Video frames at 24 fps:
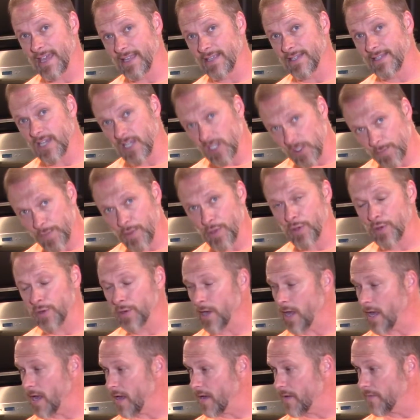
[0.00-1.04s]
teaspoon
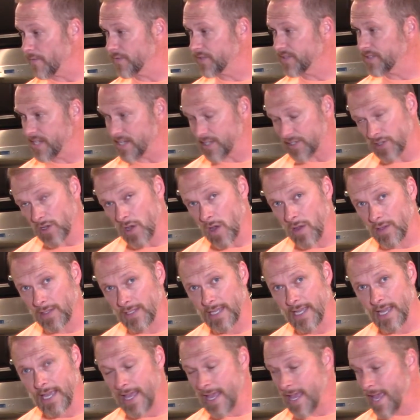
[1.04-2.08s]
of sea salt,
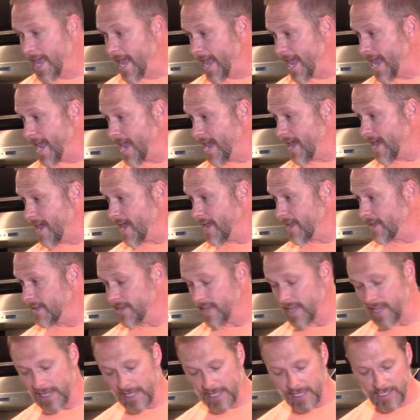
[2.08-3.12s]
and
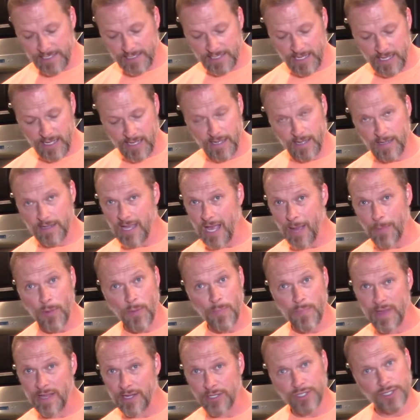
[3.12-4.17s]
it is a couple
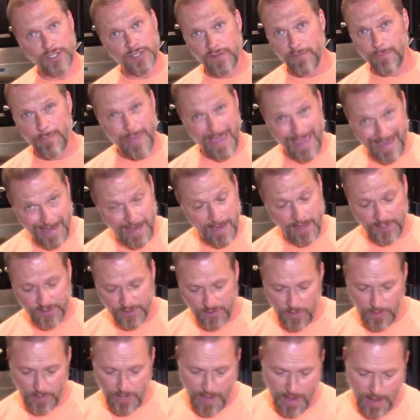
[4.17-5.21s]
pinches of baking
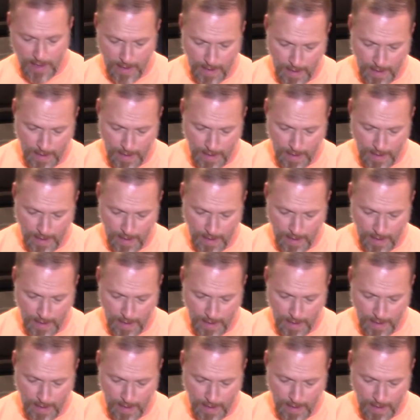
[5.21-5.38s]
soda.